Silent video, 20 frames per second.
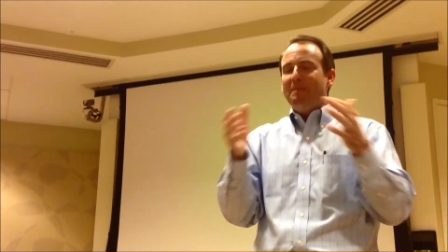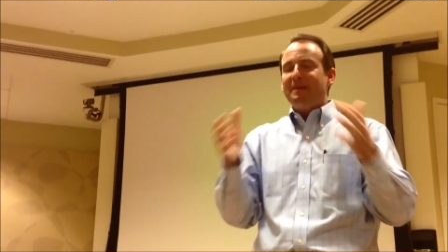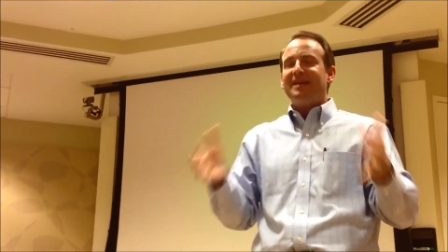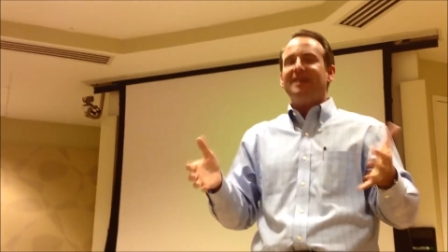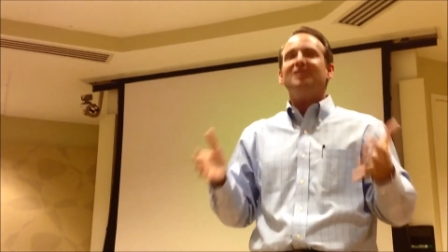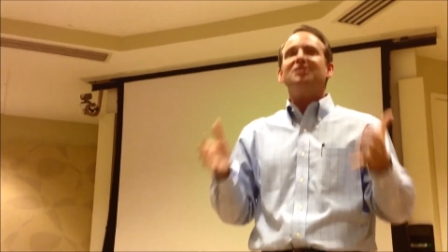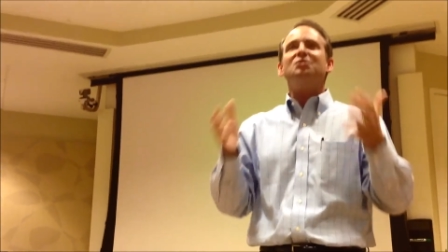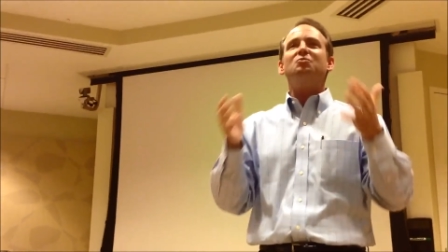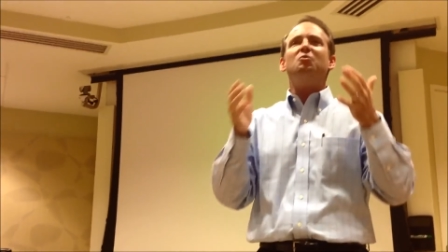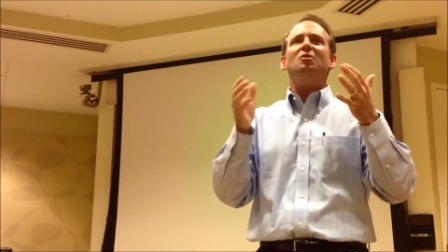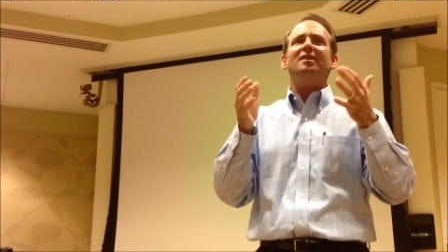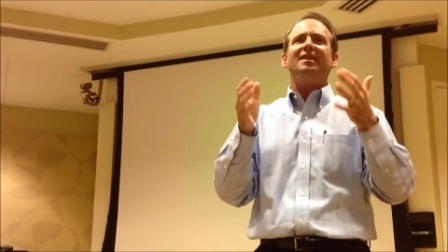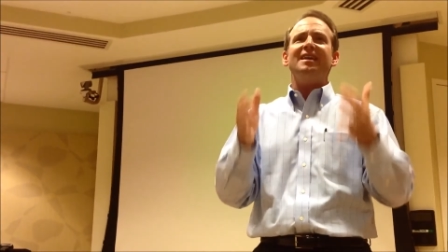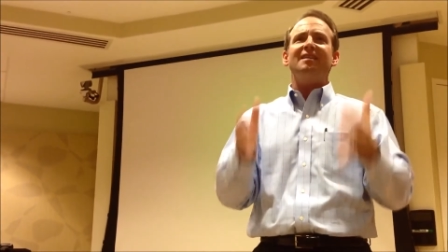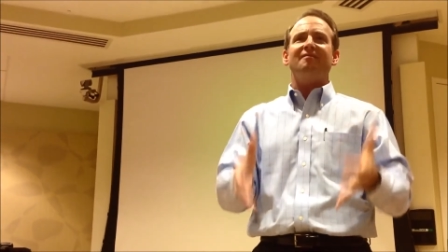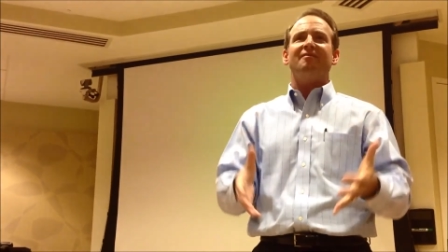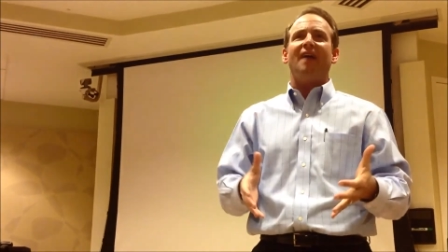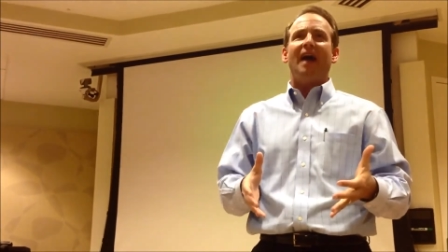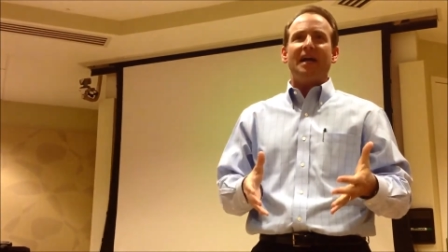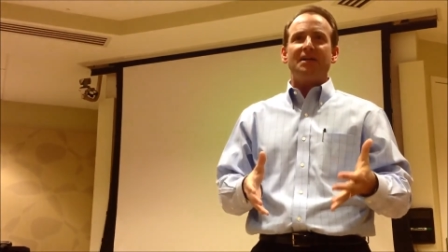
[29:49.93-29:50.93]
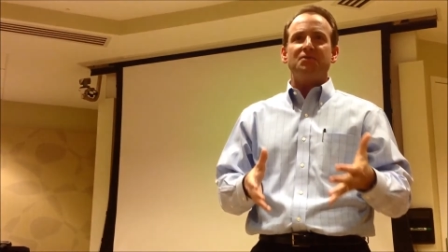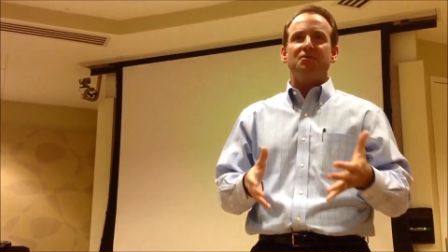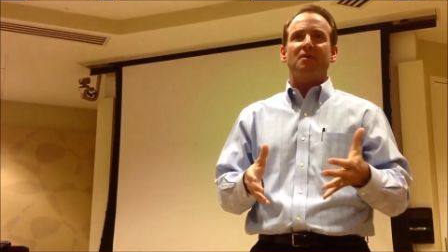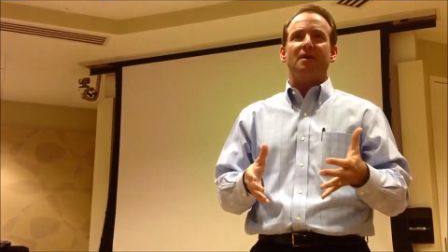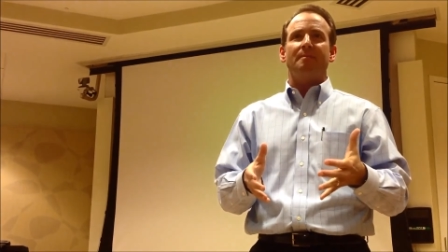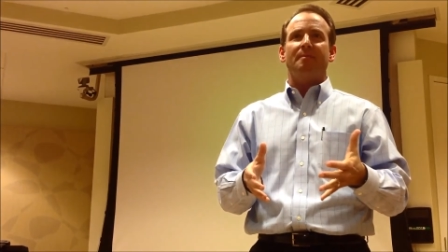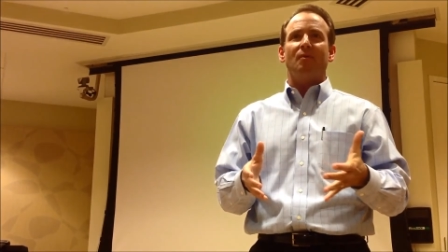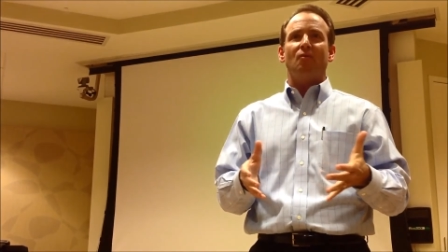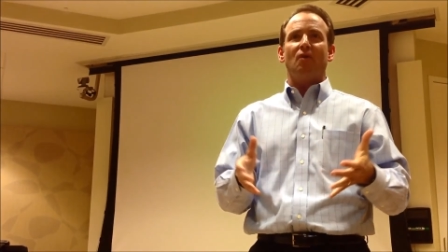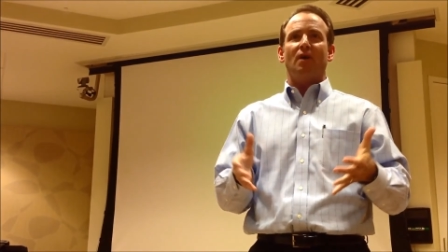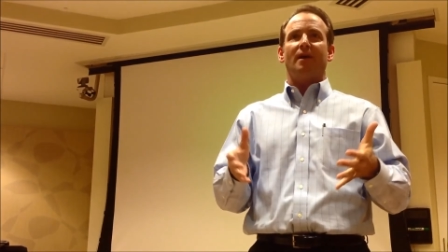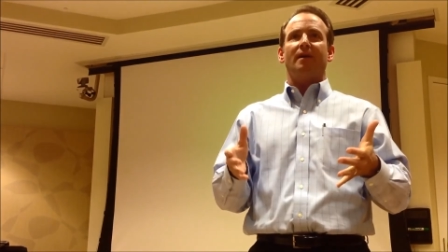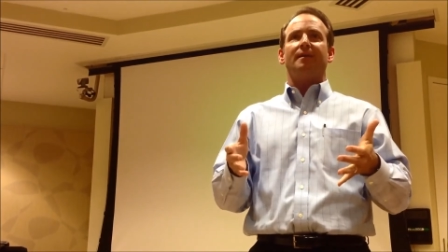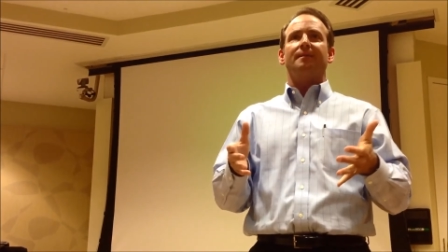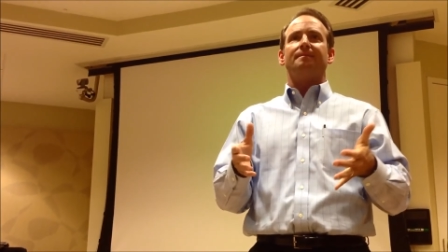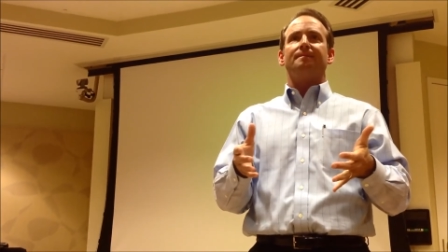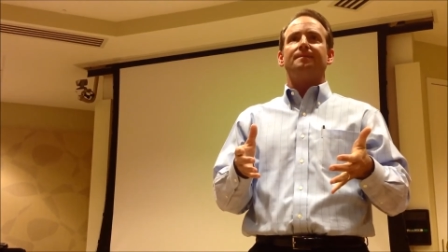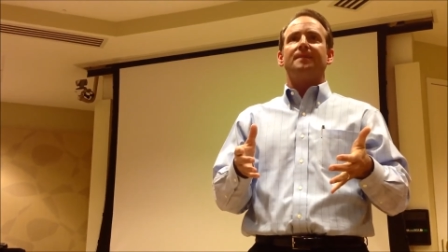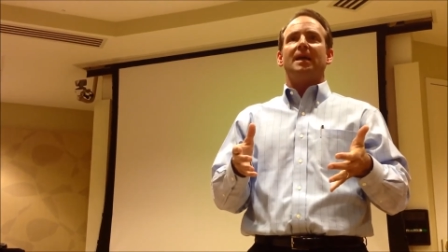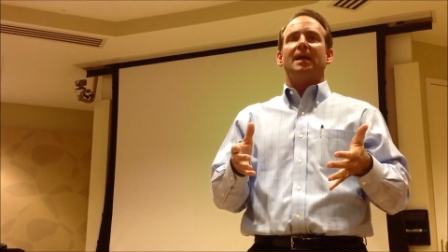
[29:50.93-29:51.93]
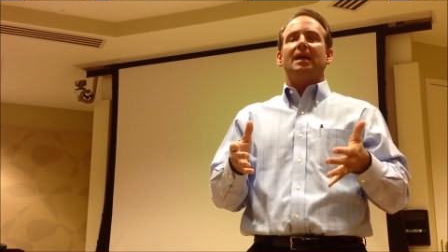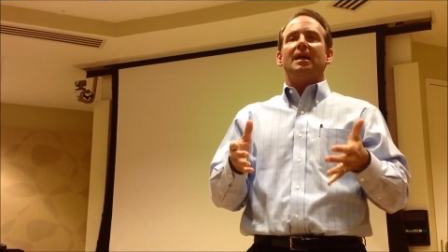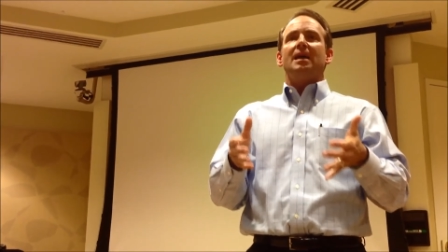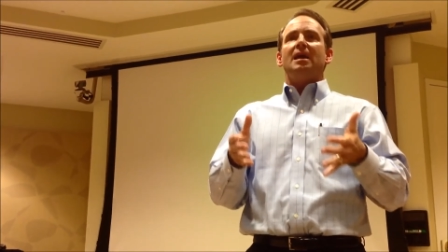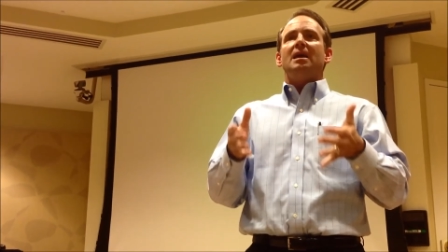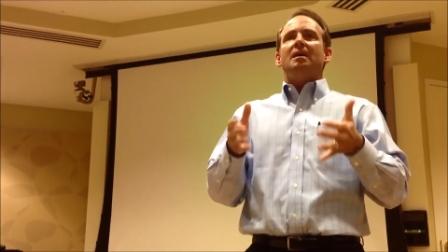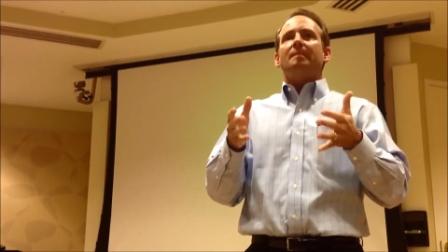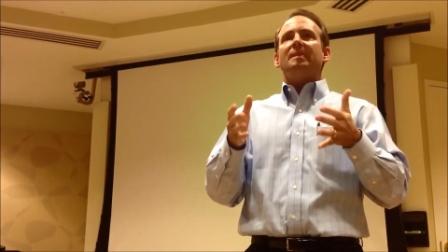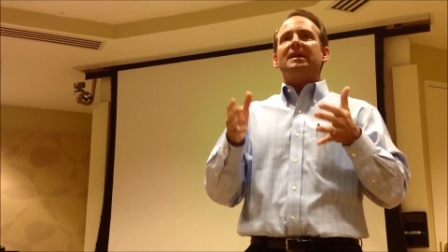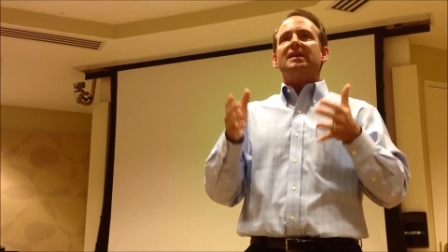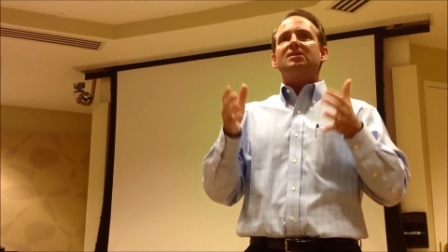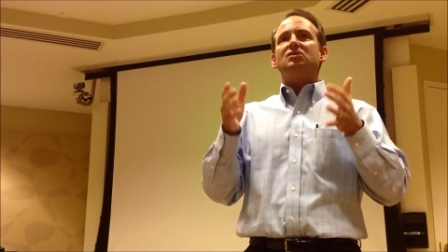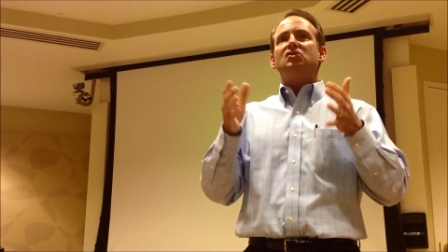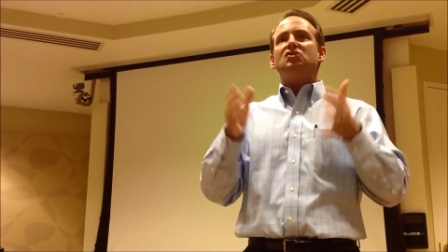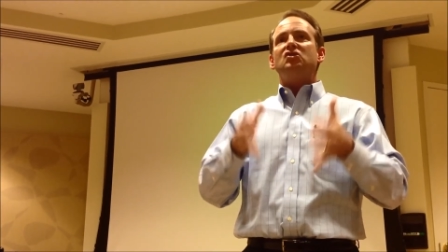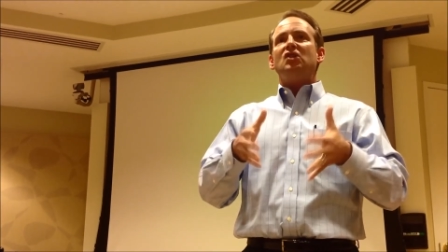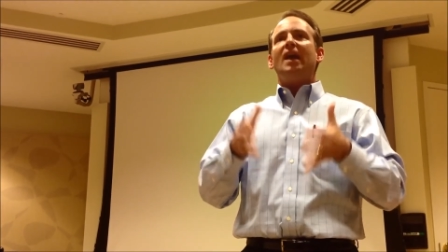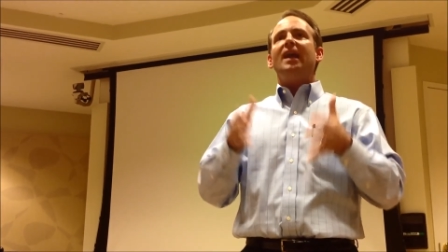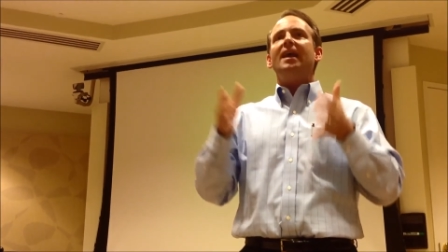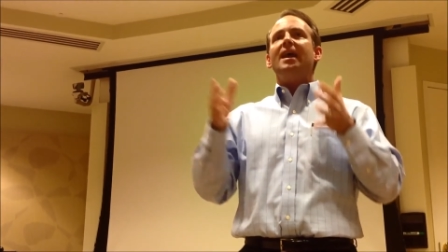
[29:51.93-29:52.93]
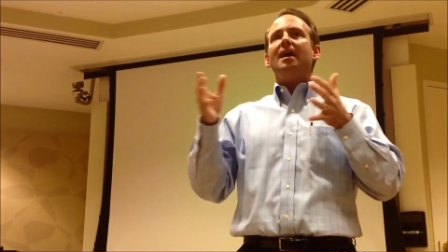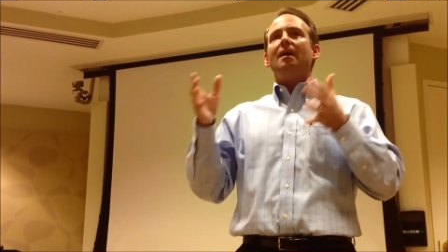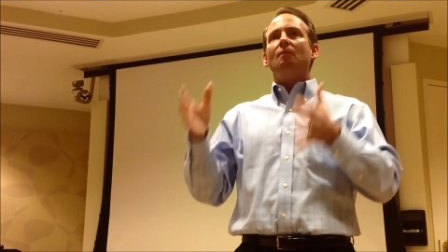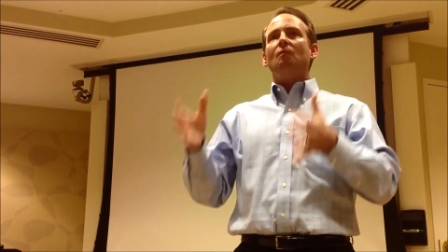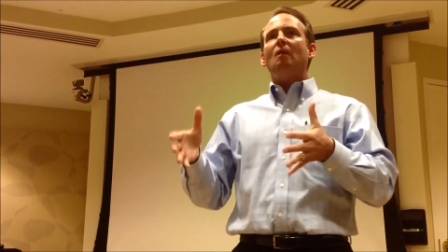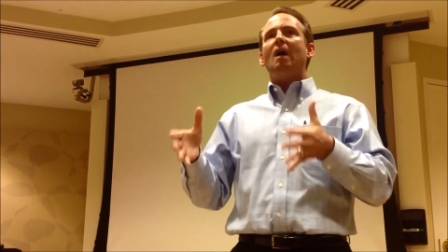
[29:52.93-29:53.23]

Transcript: because we're the advisory board, because Jenna and